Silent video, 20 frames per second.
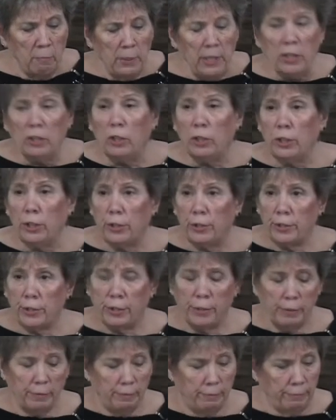Be alert
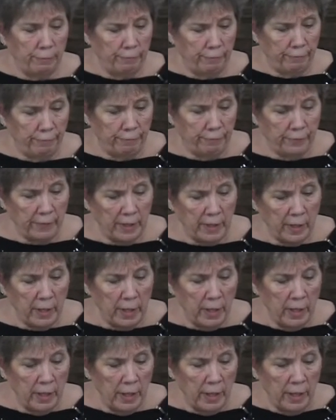
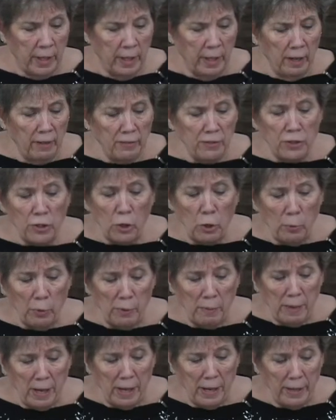and of
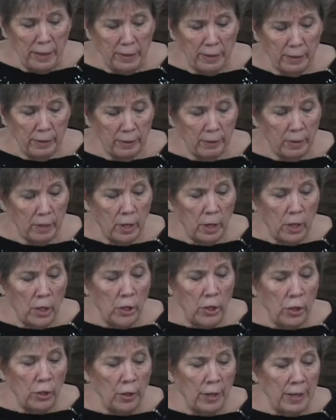sober mind.
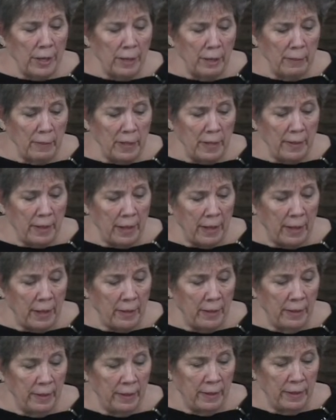Your enemy,
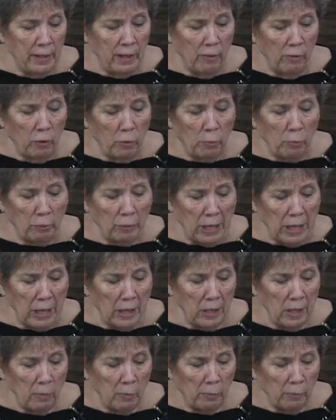the devil,
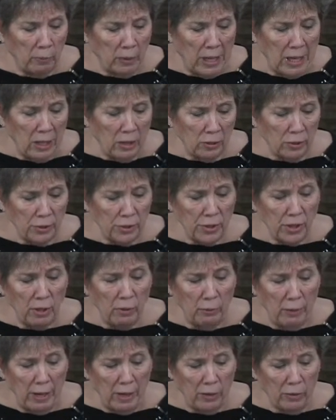prowls
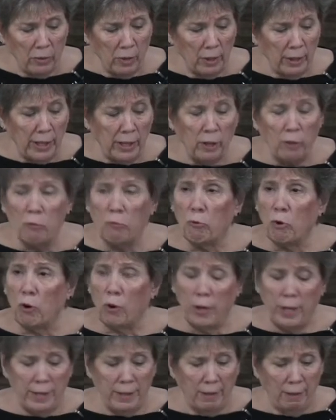around like a
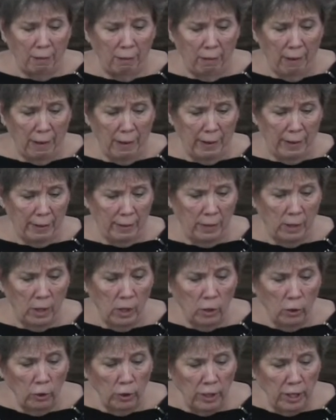roaring lion,
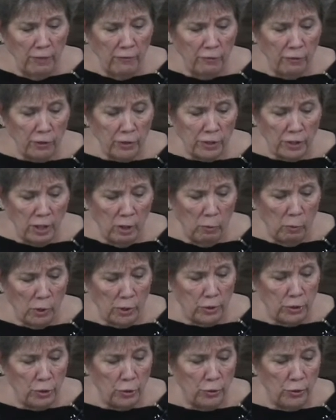looking for
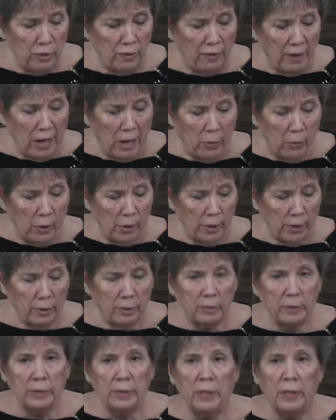someone to devour.